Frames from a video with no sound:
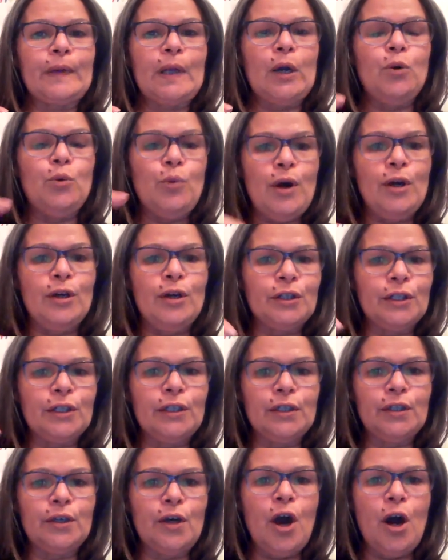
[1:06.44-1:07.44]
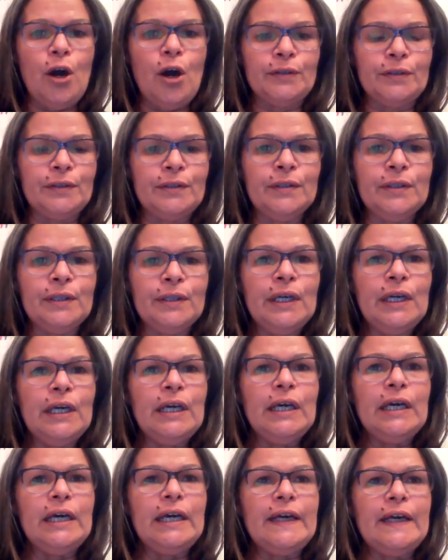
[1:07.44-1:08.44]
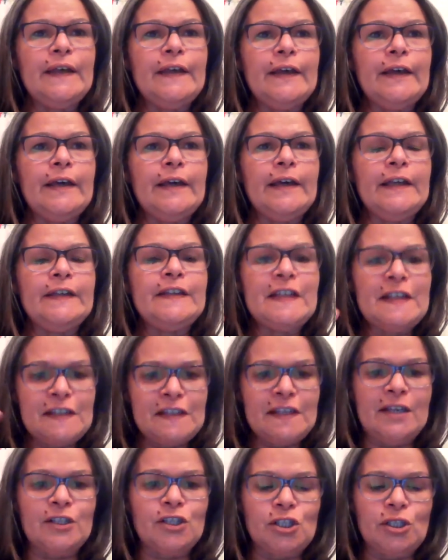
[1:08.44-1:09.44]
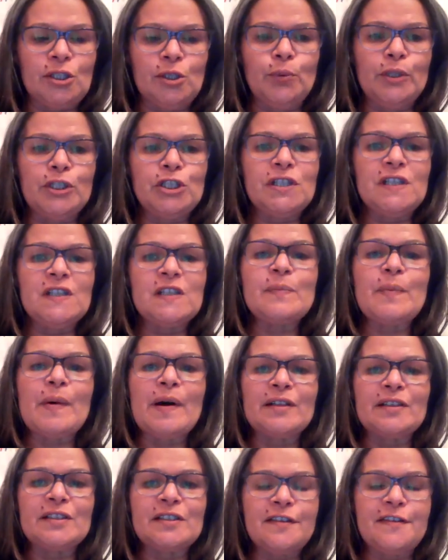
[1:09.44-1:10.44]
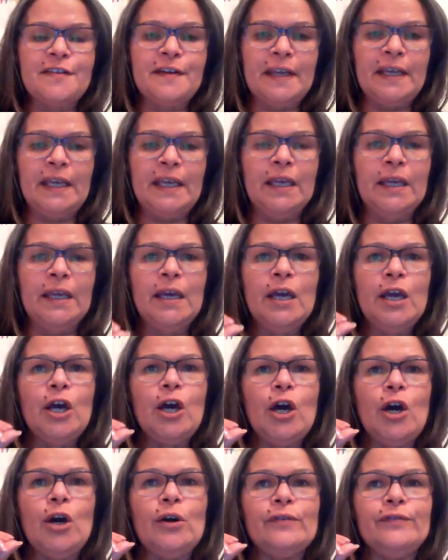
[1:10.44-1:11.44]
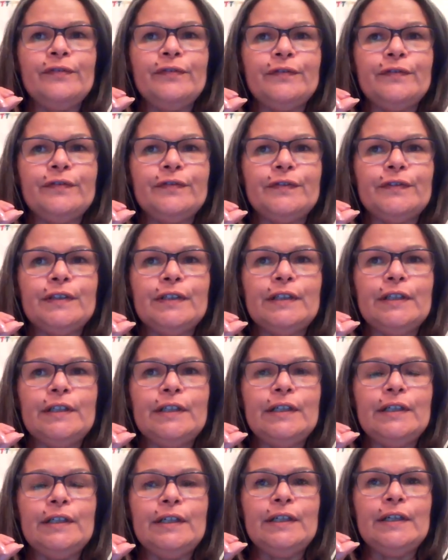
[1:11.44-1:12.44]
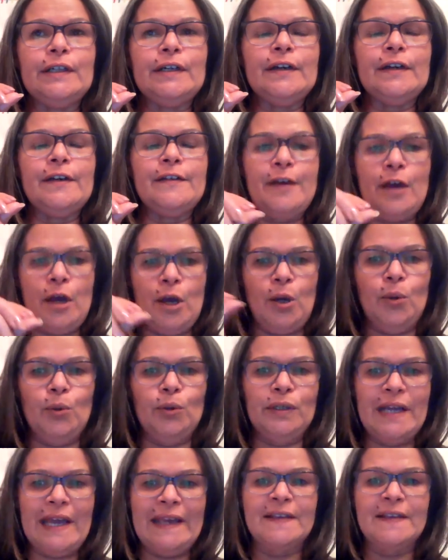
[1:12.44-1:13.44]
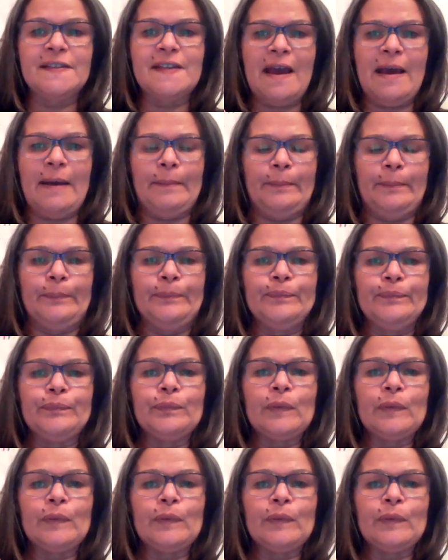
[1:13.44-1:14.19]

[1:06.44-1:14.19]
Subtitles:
work on a discussion, which is part 3 of the whole exam.